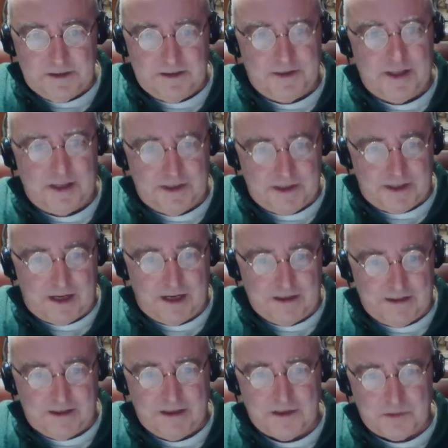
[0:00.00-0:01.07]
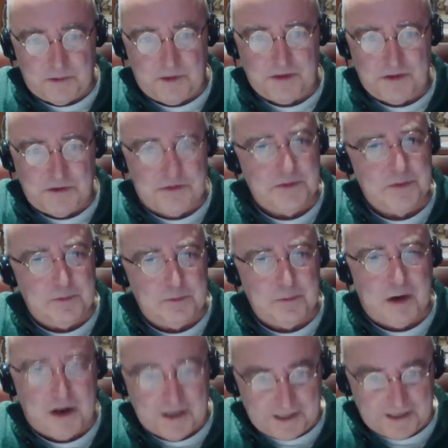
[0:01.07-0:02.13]
dedicate this one to
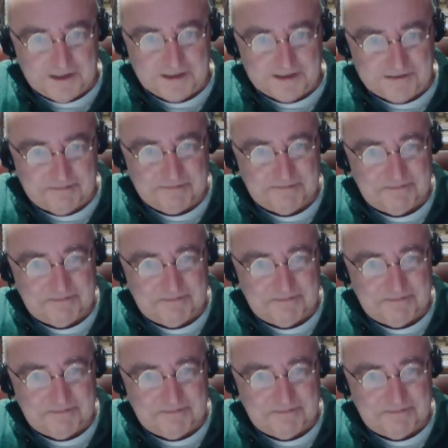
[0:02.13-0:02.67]
Mark Hinton.